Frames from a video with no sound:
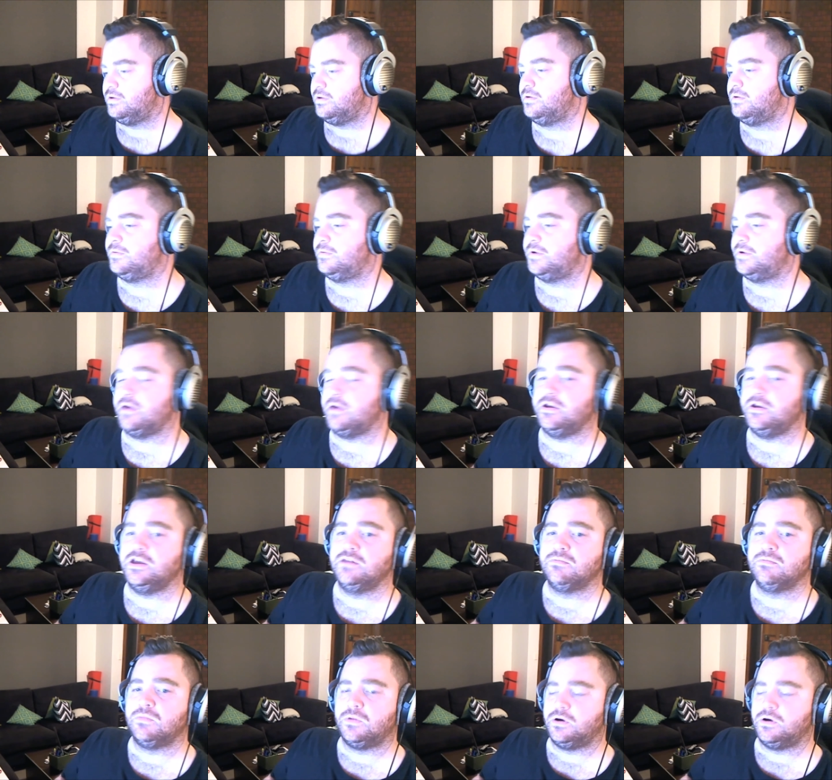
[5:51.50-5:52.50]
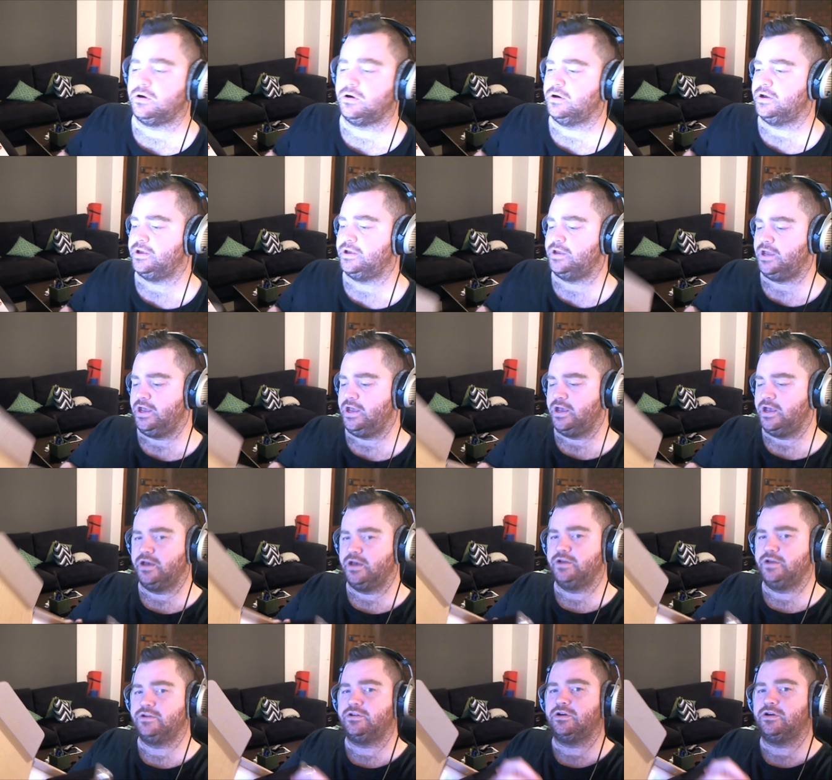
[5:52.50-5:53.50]
Now in my
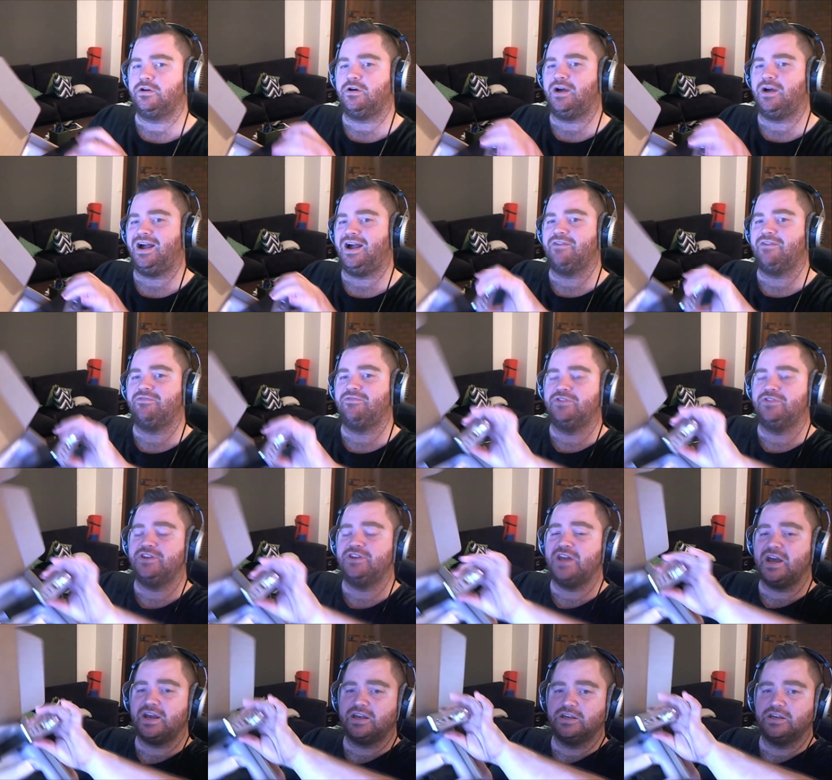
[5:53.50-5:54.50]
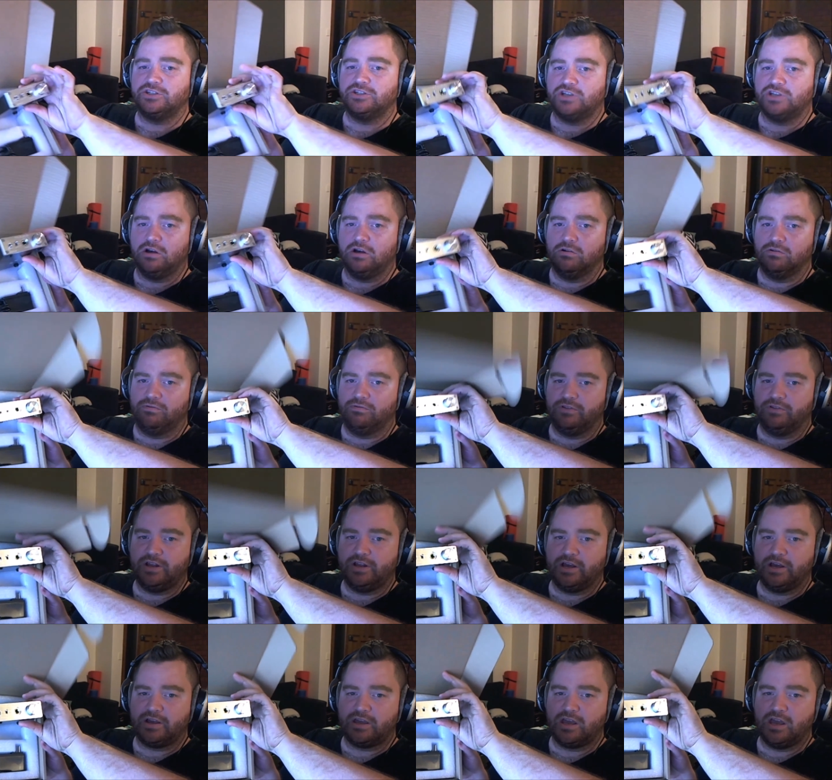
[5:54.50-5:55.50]
hand I have the
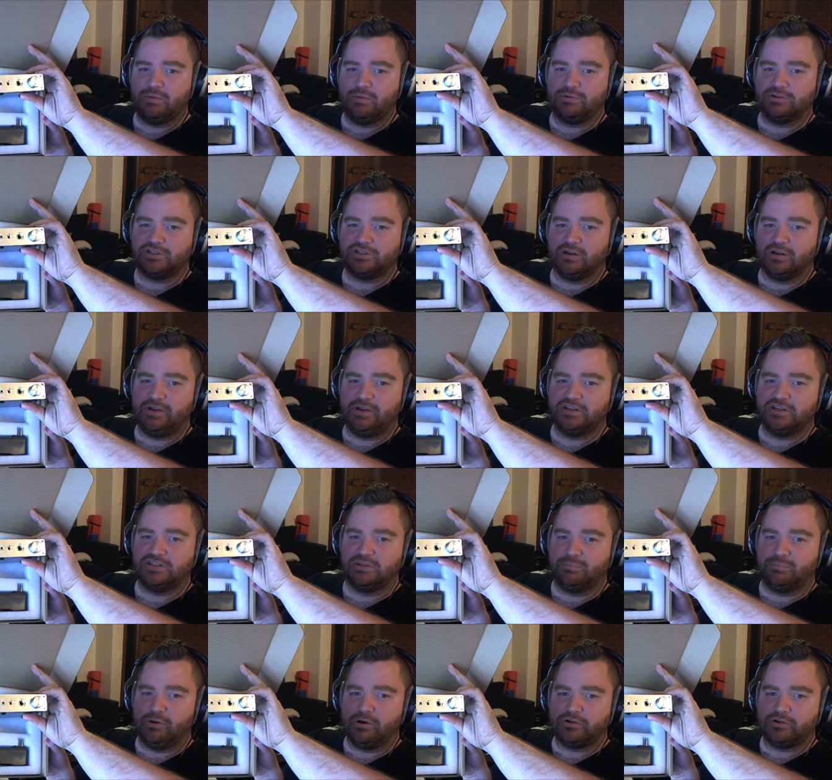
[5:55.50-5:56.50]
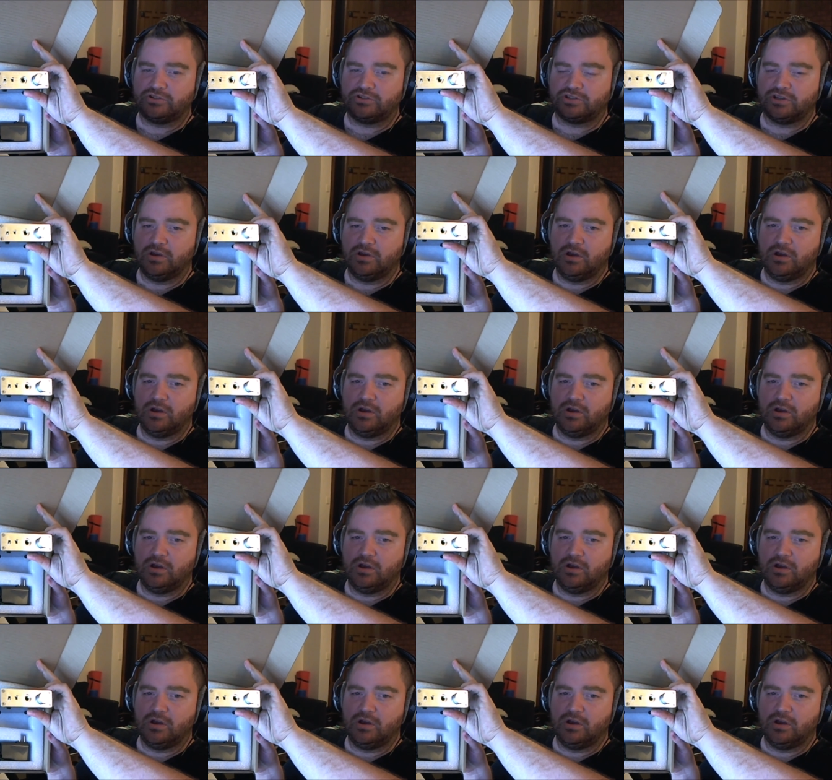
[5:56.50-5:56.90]
DAC-amp itself. Here's the box.